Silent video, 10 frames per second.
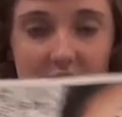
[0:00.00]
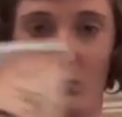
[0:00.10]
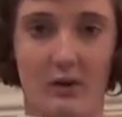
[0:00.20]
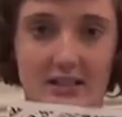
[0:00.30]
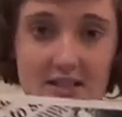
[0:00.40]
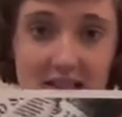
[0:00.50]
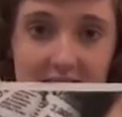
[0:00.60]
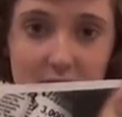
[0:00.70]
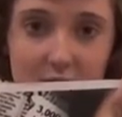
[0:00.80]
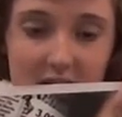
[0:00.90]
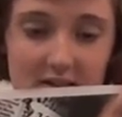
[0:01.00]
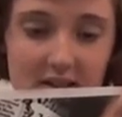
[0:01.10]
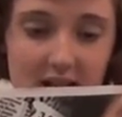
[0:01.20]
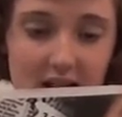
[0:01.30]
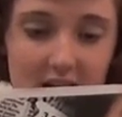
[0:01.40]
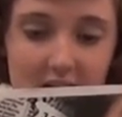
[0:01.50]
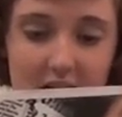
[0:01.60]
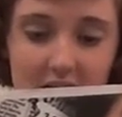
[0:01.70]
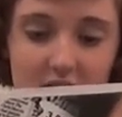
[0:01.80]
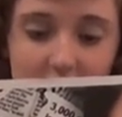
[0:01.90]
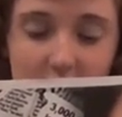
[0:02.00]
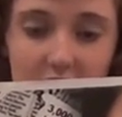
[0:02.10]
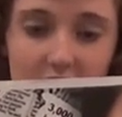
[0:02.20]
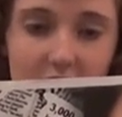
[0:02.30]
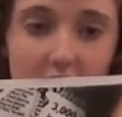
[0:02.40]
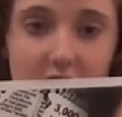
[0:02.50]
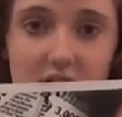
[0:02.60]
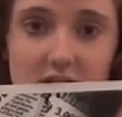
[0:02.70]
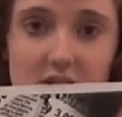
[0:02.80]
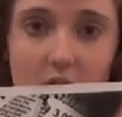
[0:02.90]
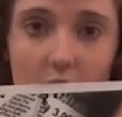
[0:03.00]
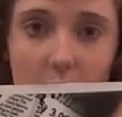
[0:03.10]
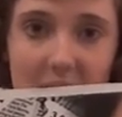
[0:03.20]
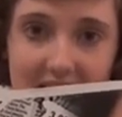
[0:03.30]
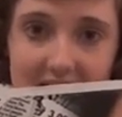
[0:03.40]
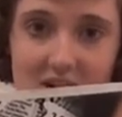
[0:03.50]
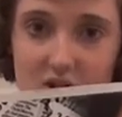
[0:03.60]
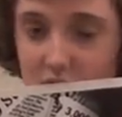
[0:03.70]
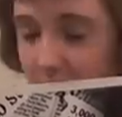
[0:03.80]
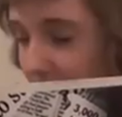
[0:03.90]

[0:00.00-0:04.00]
whereas in this one his shoulder covers the whole page.